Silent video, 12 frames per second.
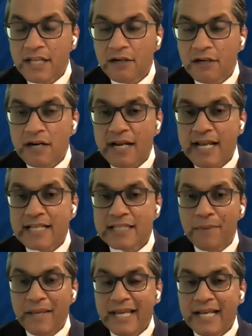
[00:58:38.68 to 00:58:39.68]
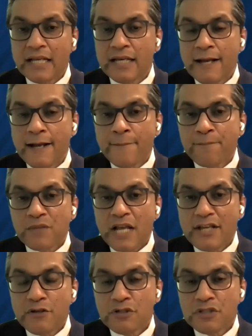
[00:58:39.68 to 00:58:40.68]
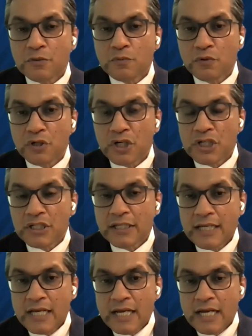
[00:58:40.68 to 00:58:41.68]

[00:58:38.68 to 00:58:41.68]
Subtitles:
liter is a big, I use the word